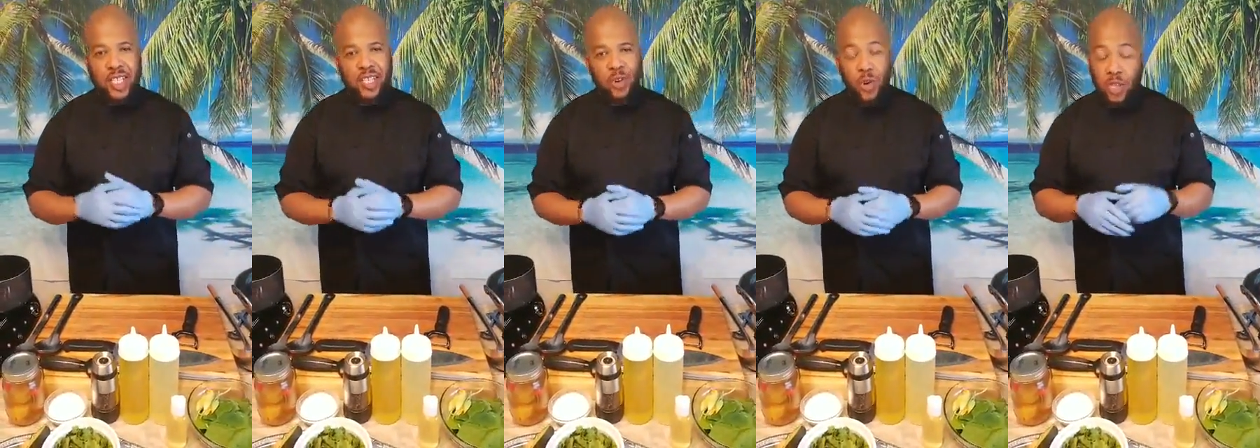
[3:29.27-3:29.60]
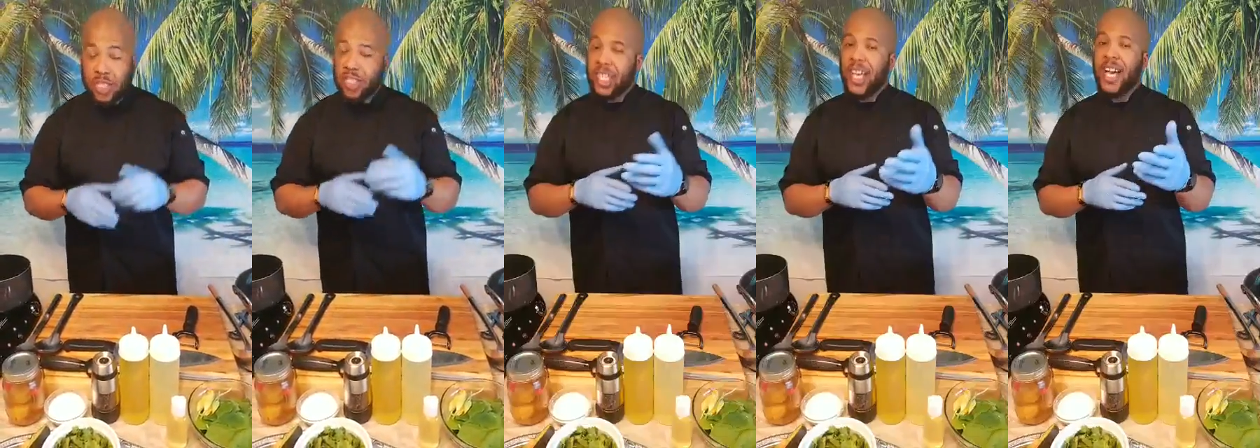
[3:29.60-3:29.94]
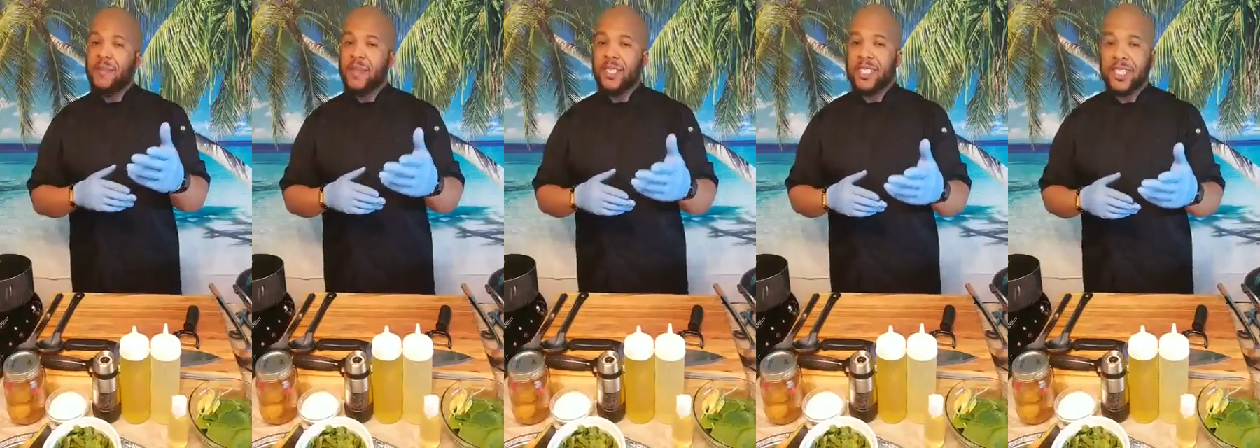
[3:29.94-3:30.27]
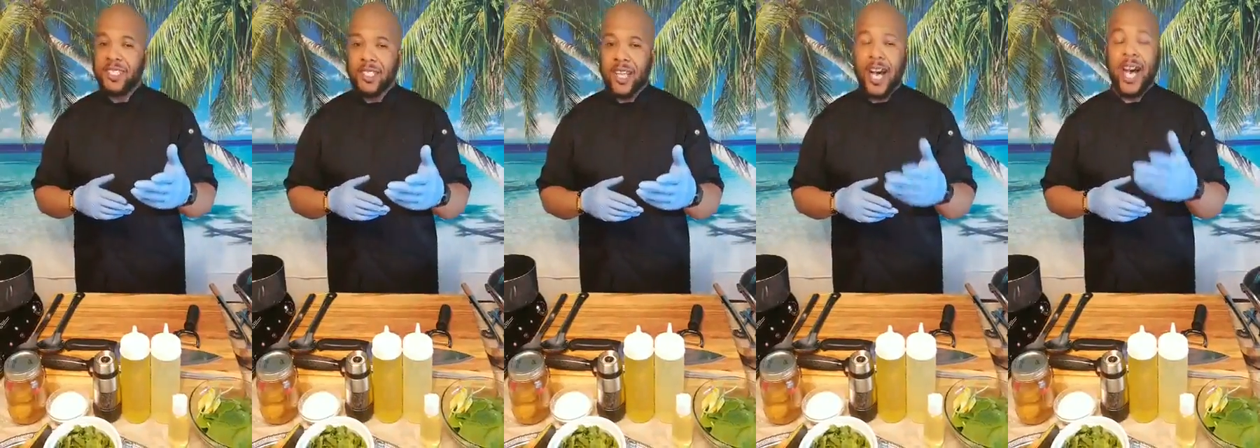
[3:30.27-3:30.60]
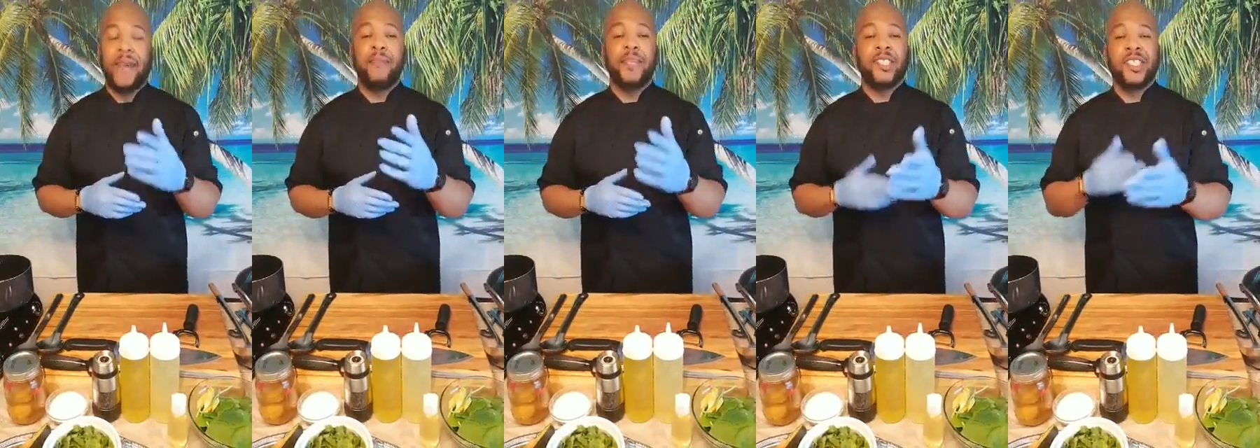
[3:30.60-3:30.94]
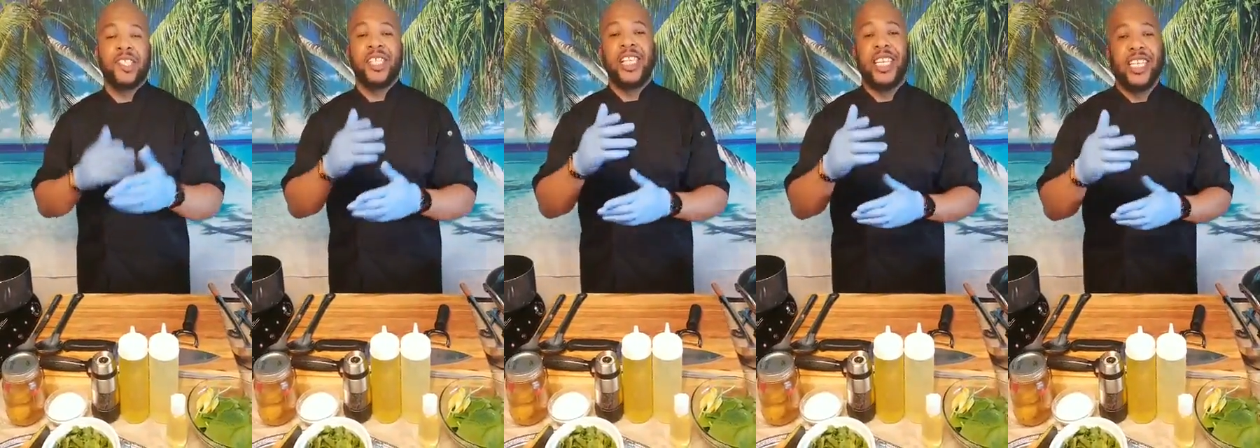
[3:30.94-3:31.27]
or you can say hibiscus
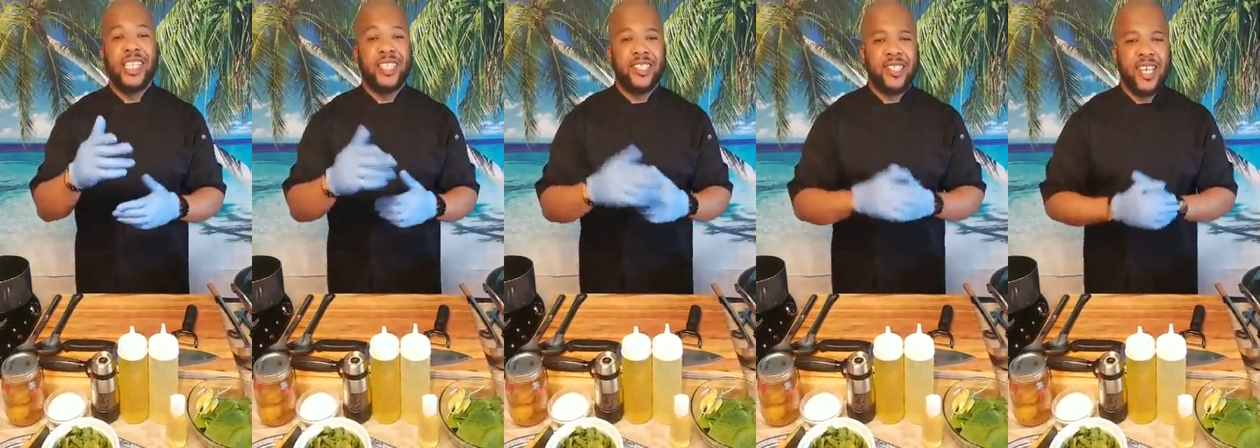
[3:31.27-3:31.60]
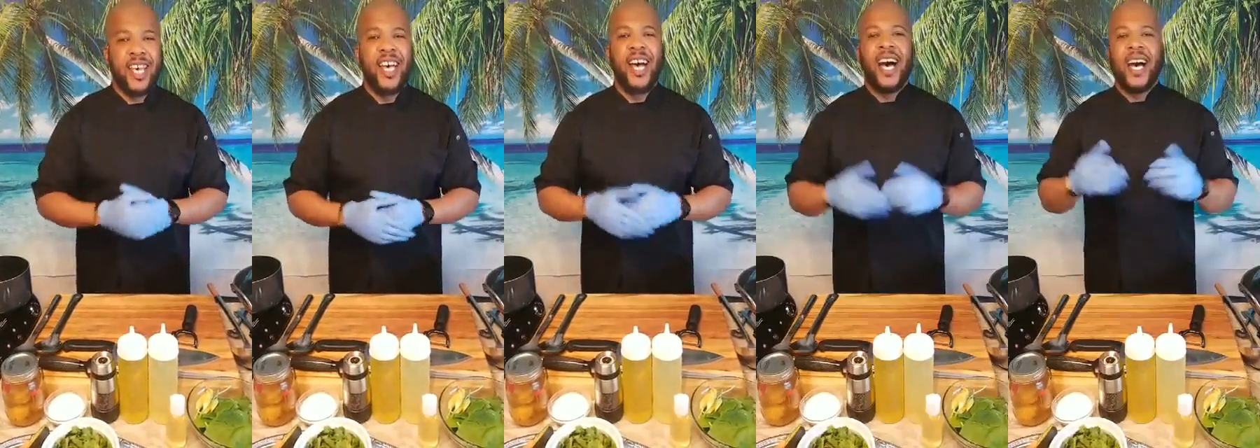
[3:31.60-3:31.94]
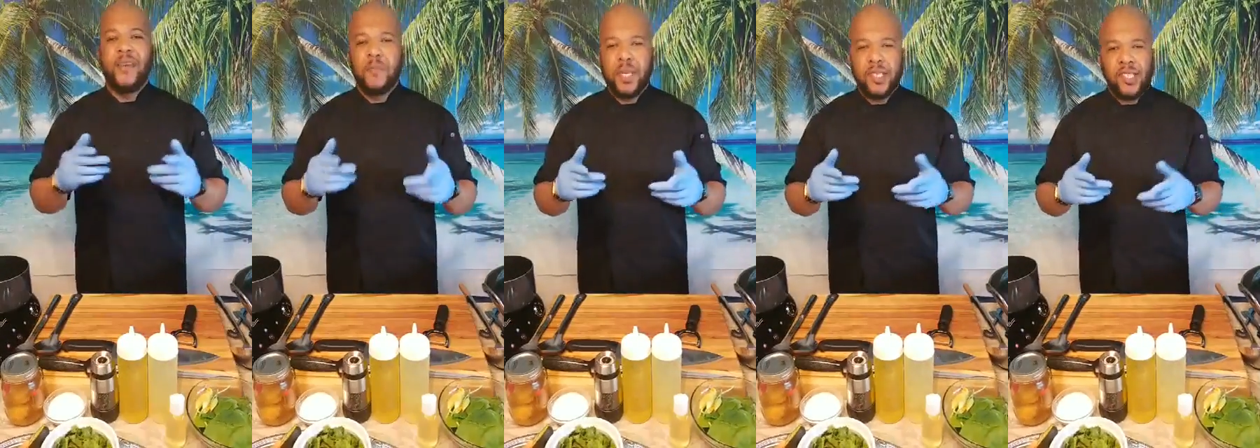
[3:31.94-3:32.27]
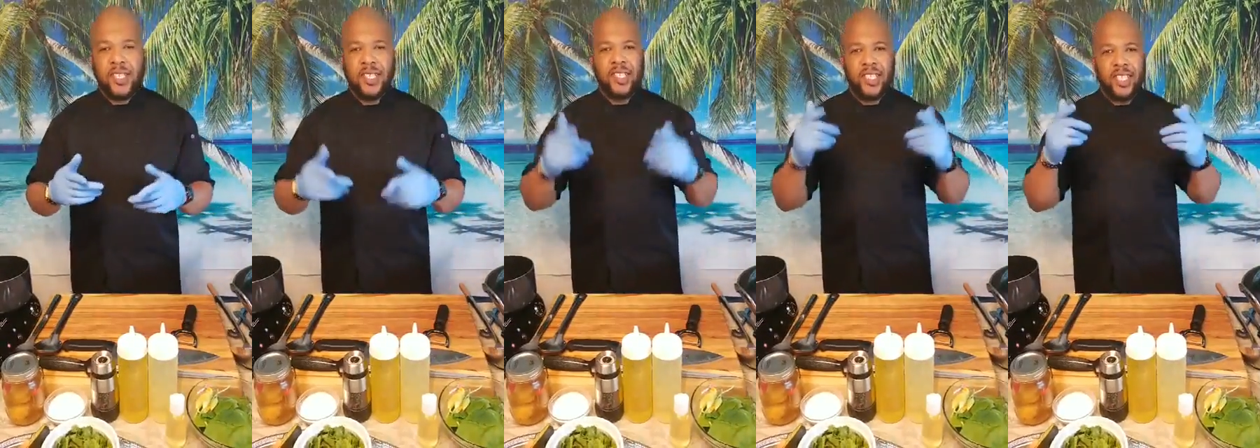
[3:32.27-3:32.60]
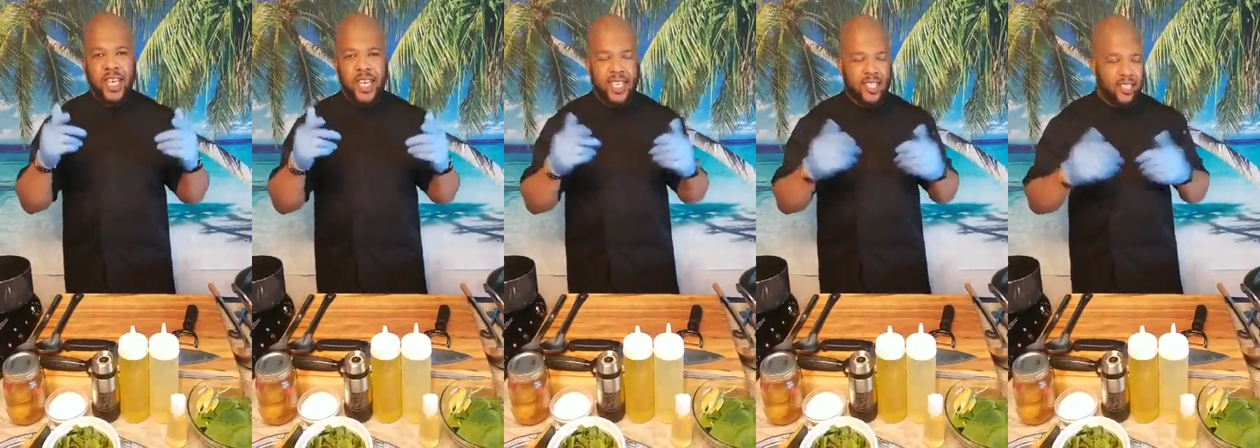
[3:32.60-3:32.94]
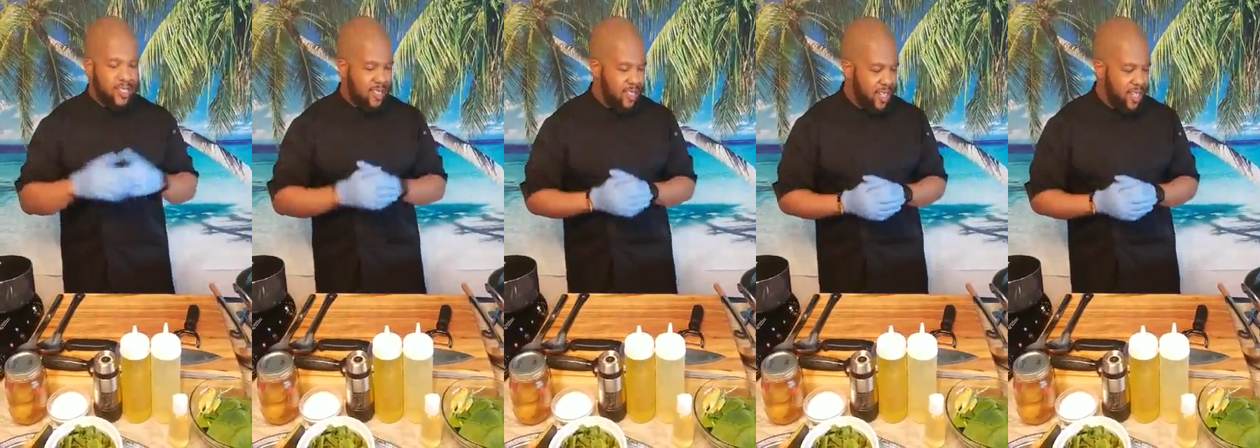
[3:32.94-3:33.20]
glaze. Hibiscus, yes.